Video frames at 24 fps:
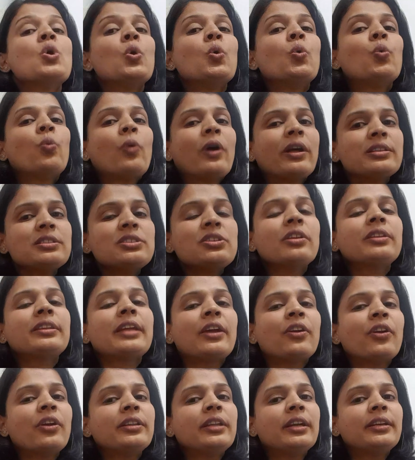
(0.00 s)
once your
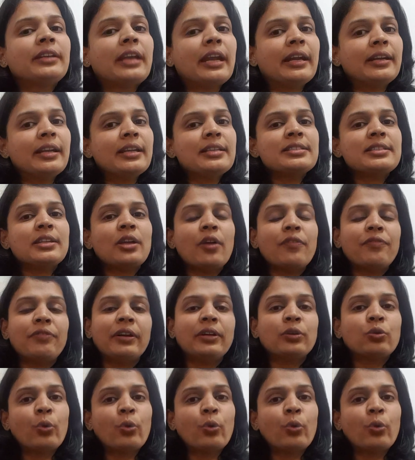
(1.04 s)
thyroid, the tendency of it